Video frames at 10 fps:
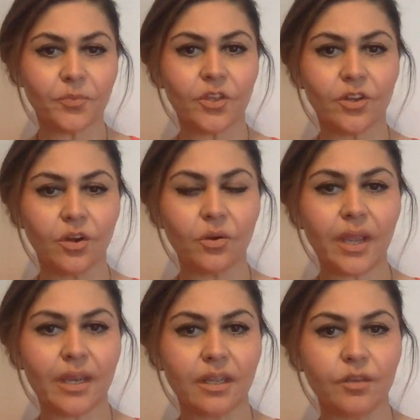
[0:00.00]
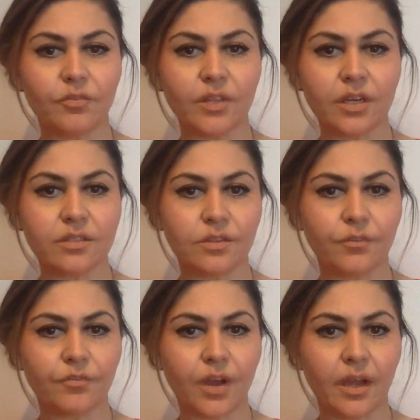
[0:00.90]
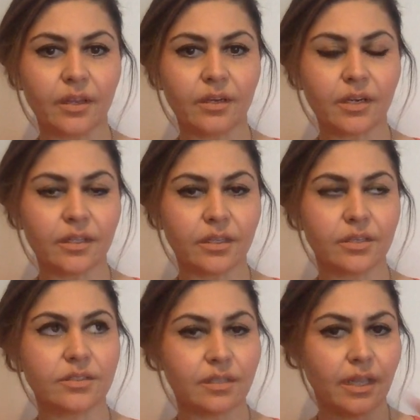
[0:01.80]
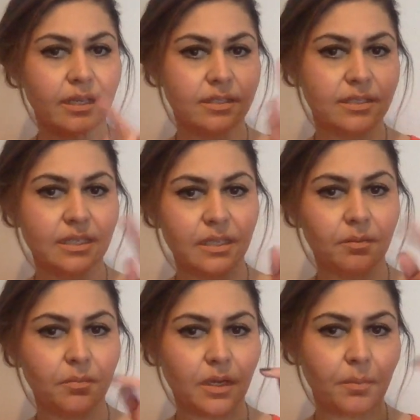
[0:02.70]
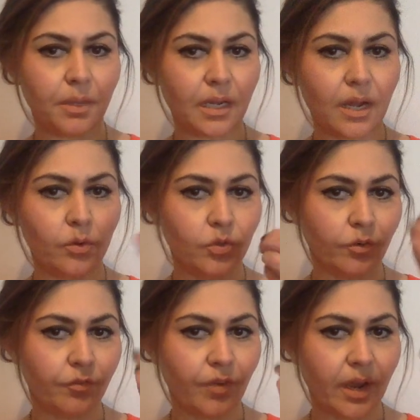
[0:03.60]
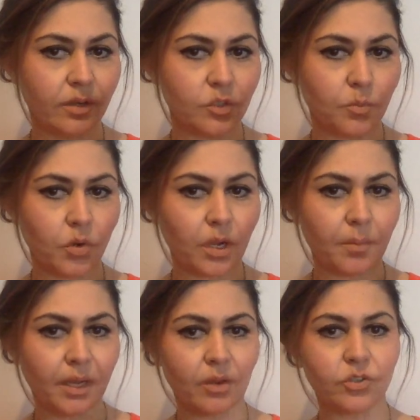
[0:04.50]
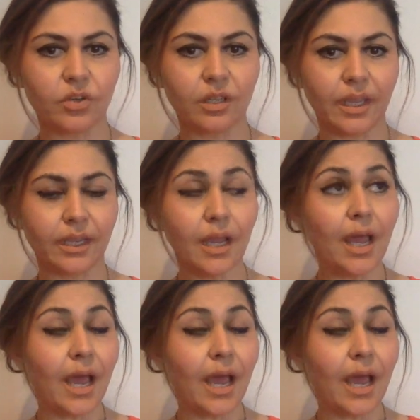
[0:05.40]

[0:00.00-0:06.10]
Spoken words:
And if there's a fire and there's like steam coming out or fire smoke coming out, you're like,